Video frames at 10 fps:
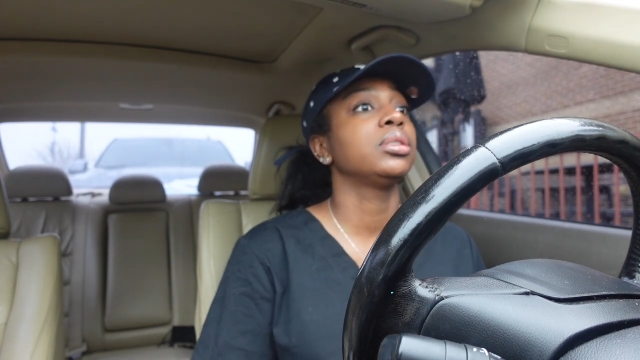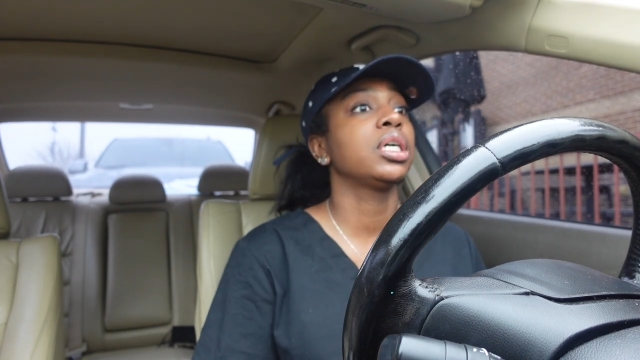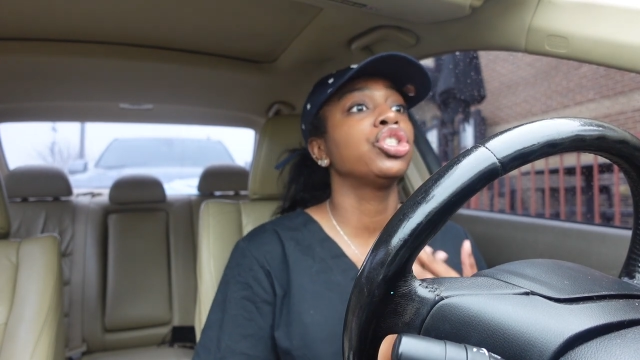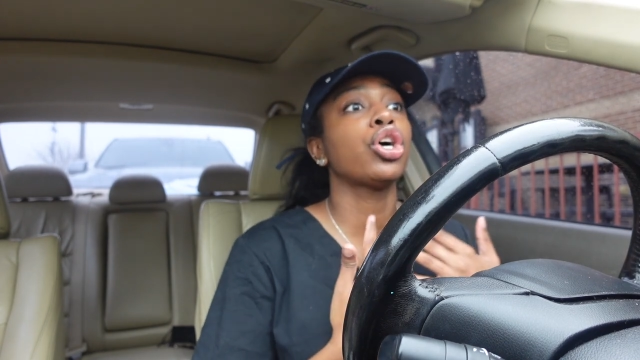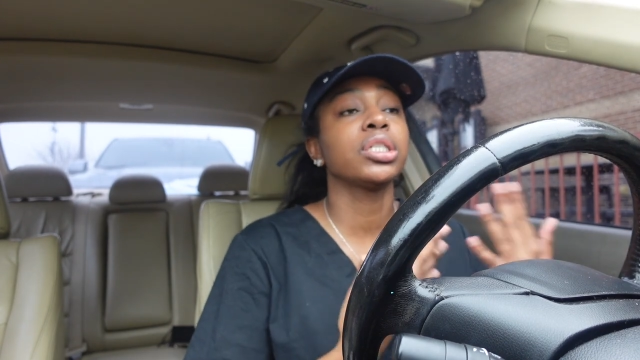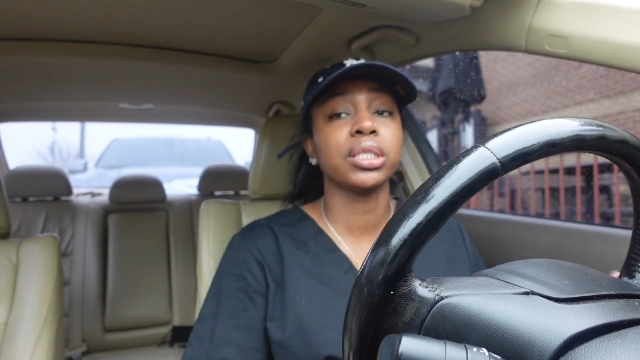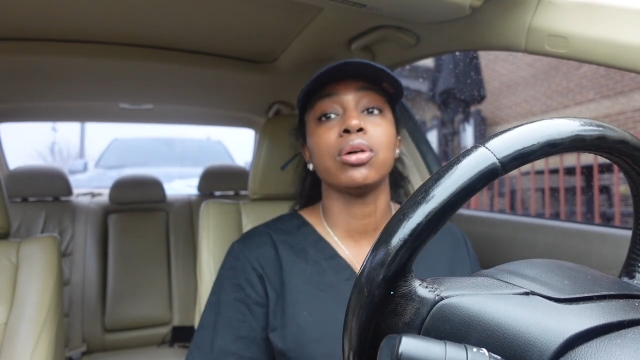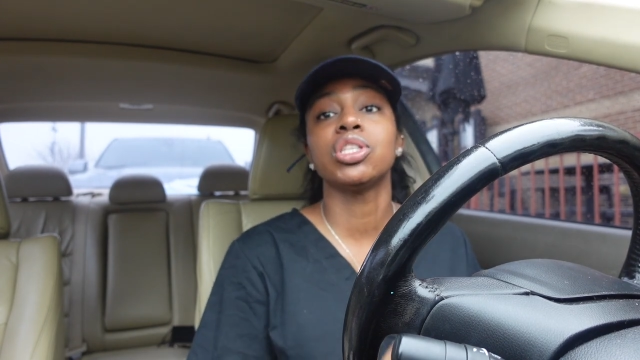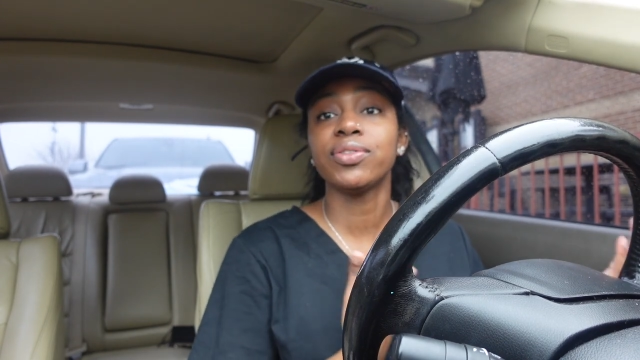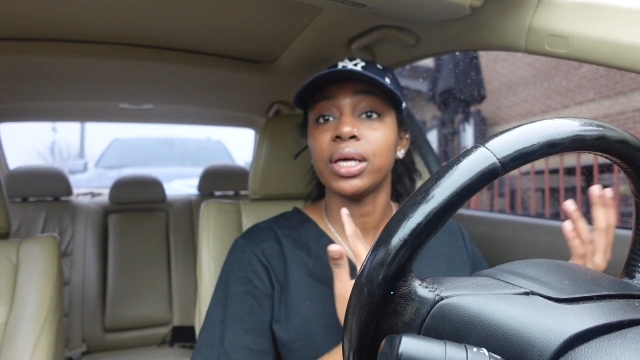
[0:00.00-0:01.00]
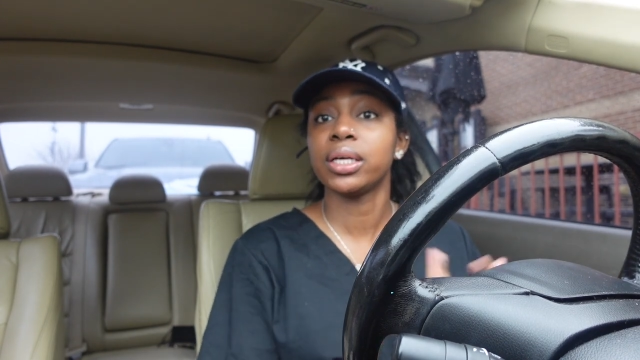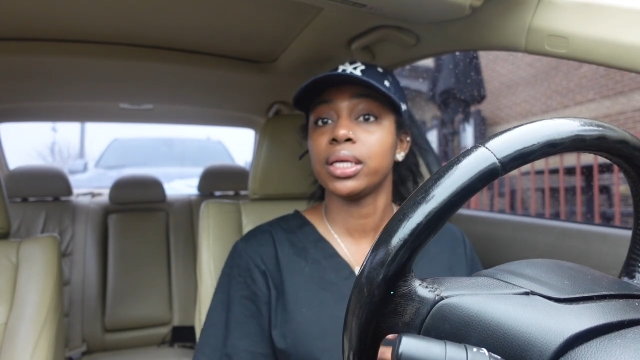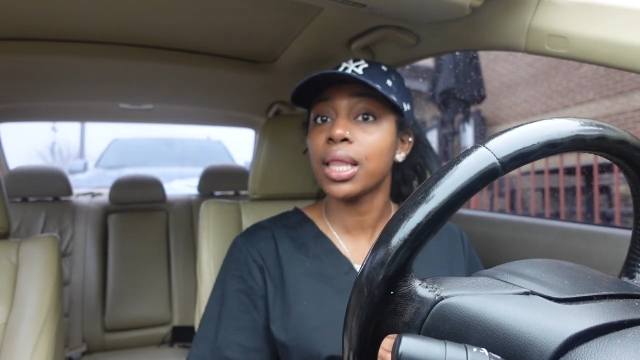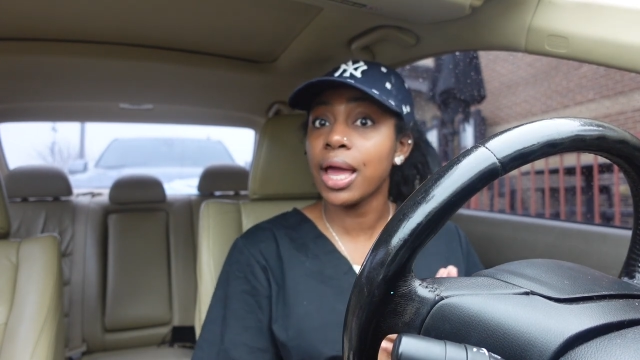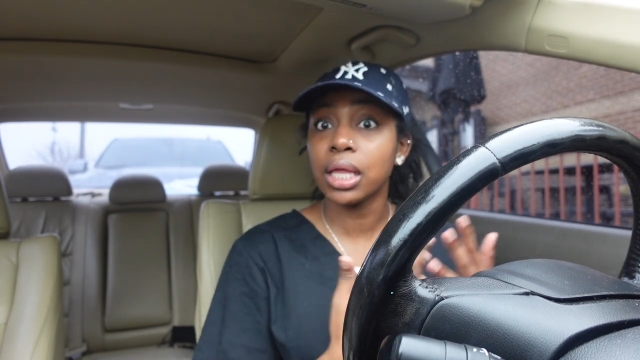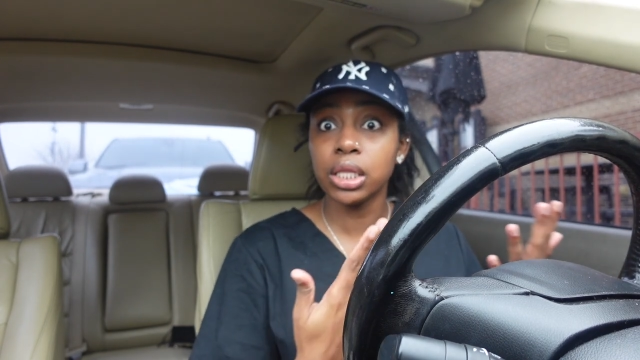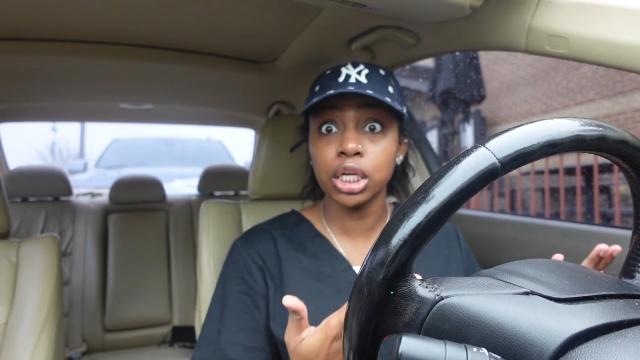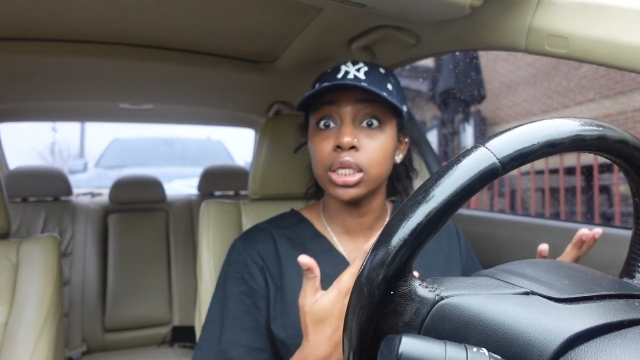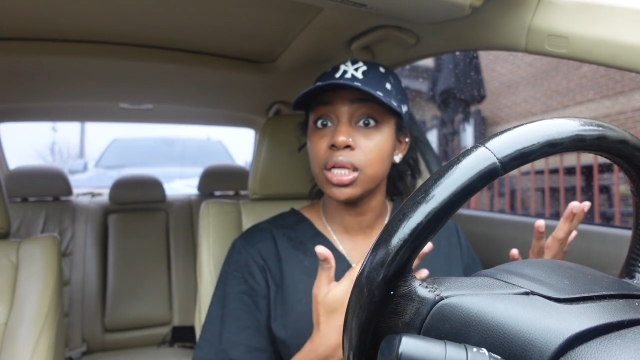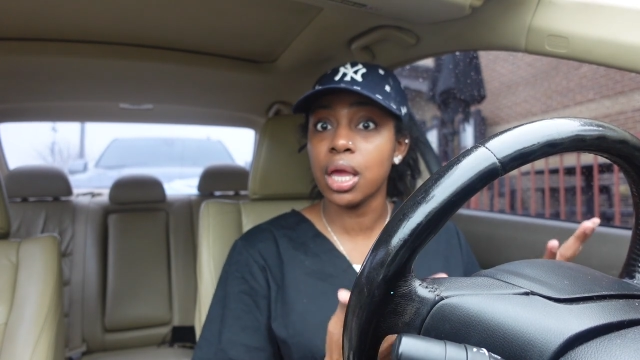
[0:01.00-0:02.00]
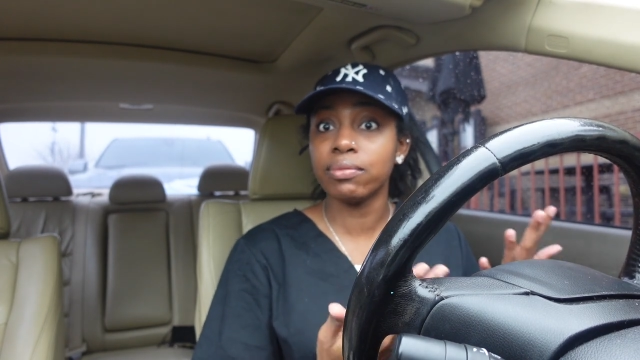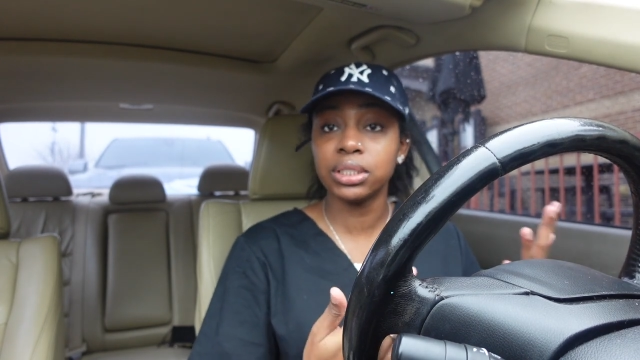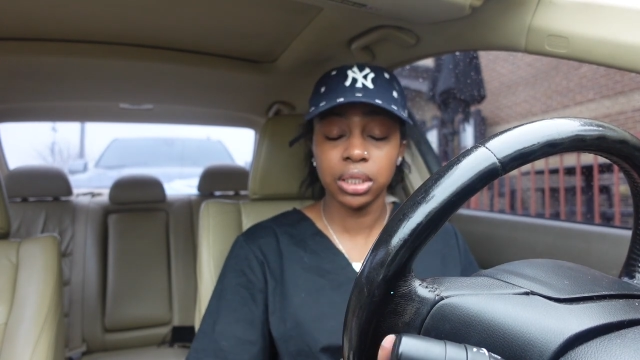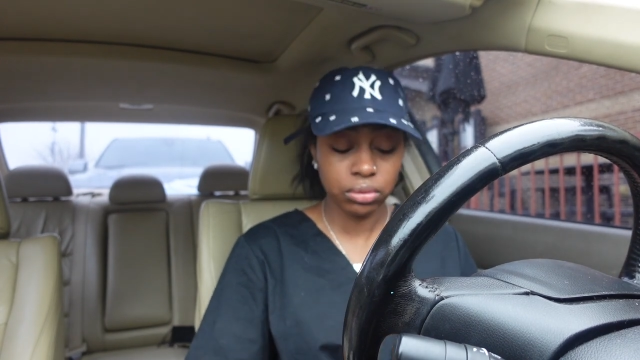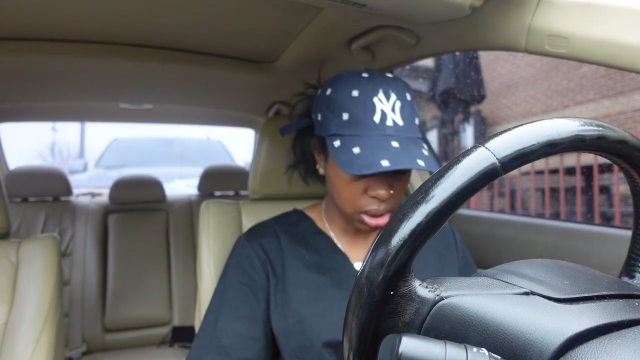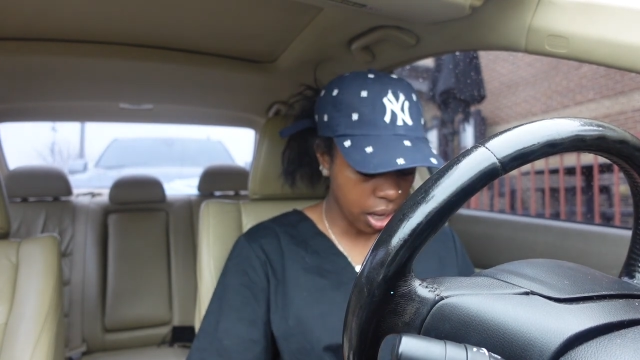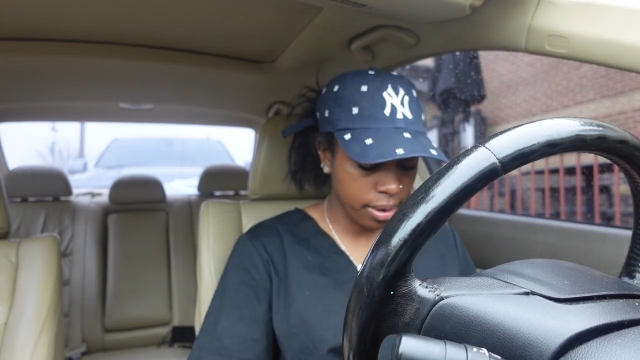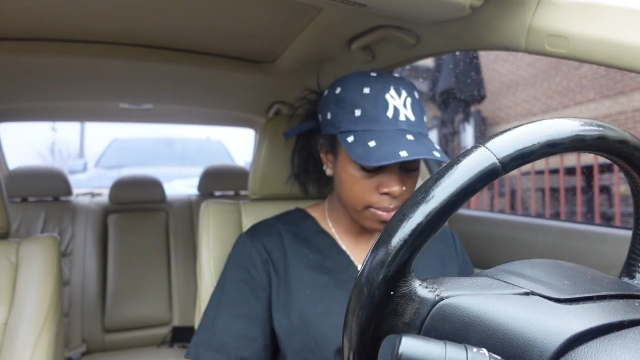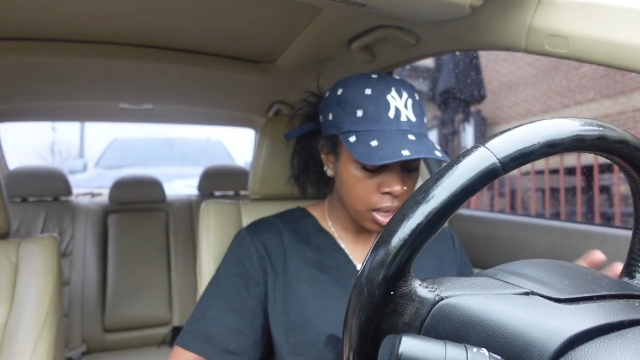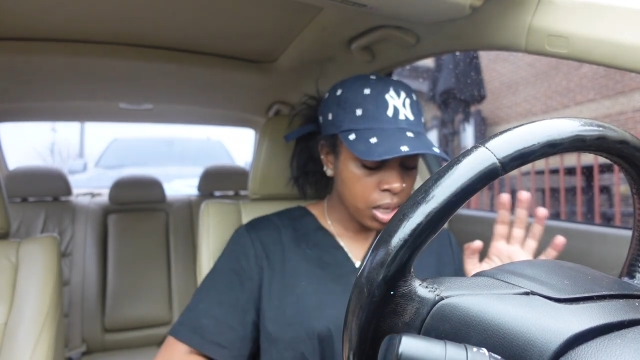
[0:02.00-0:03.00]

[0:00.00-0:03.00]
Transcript: Because y'all slow as fuck. Like, literally, every single time.